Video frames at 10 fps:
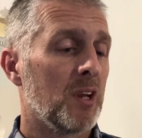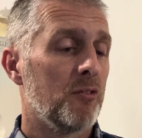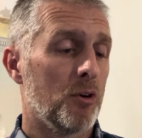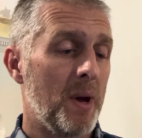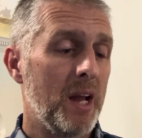
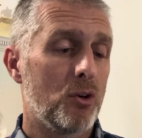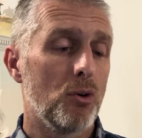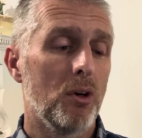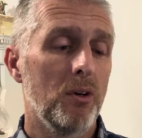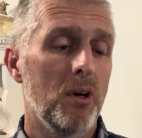From
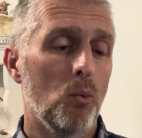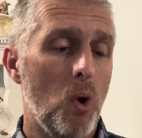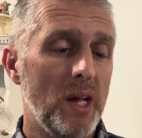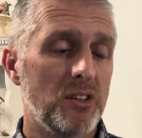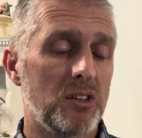Ekron
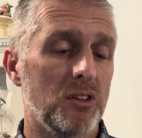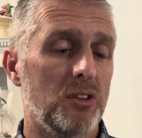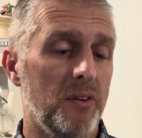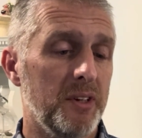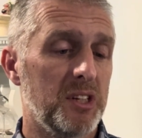west
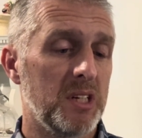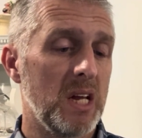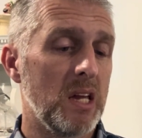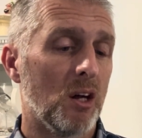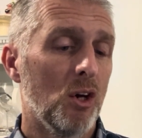to the
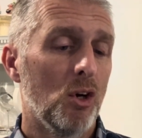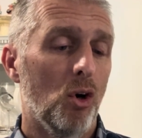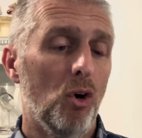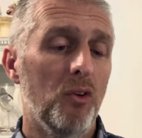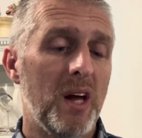sea,
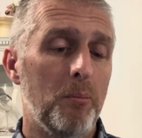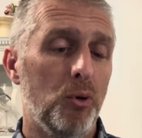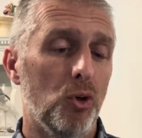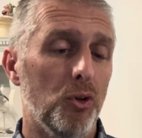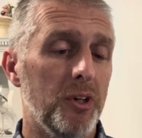all that
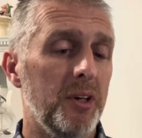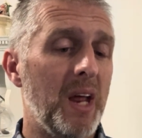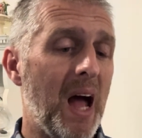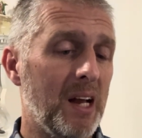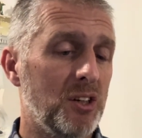bordered
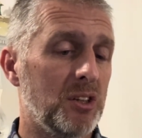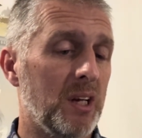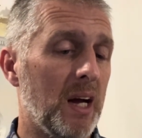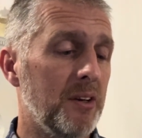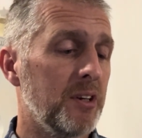
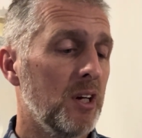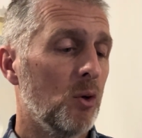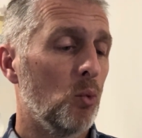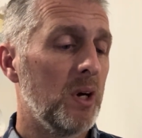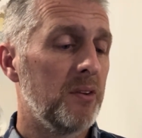Ashdod
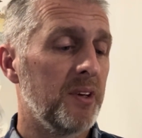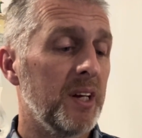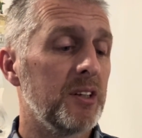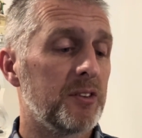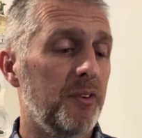with
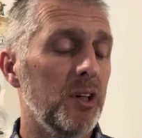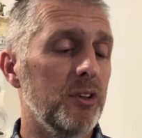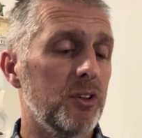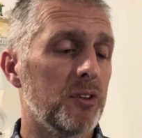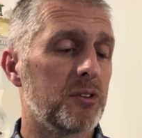its
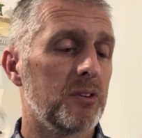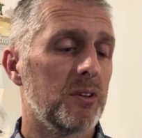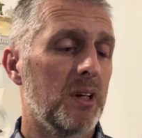villages.